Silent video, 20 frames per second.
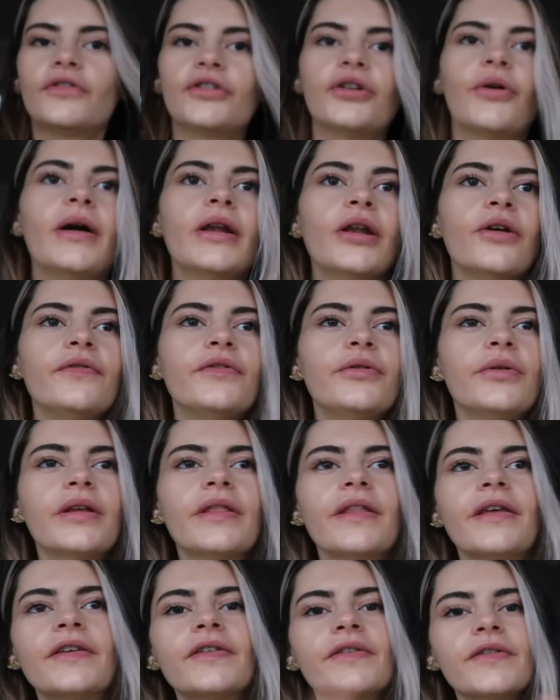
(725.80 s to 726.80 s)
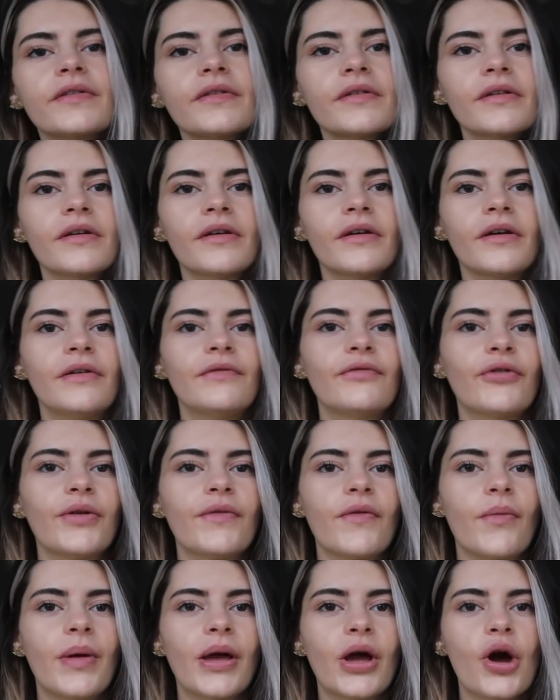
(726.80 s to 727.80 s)
you know I love doing this? in
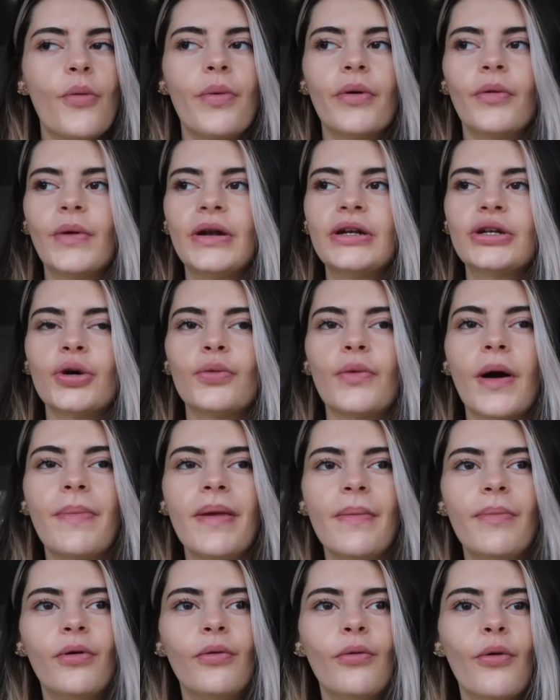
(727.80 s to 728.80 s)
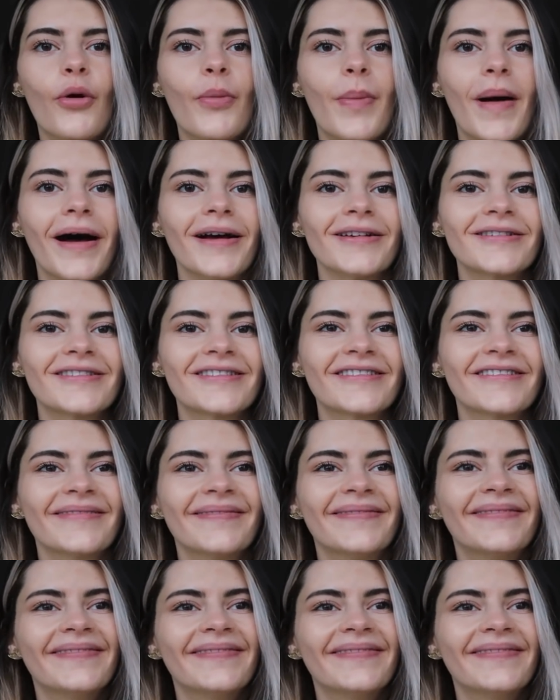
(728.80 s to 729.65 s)
front of a big open window where people walk past.